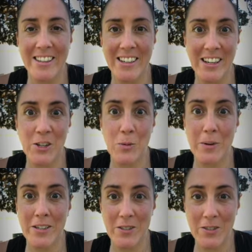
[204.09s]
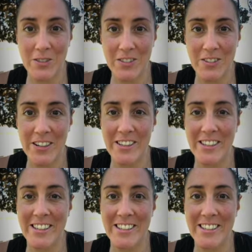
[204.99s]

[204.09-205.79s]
the inner muscles, right? The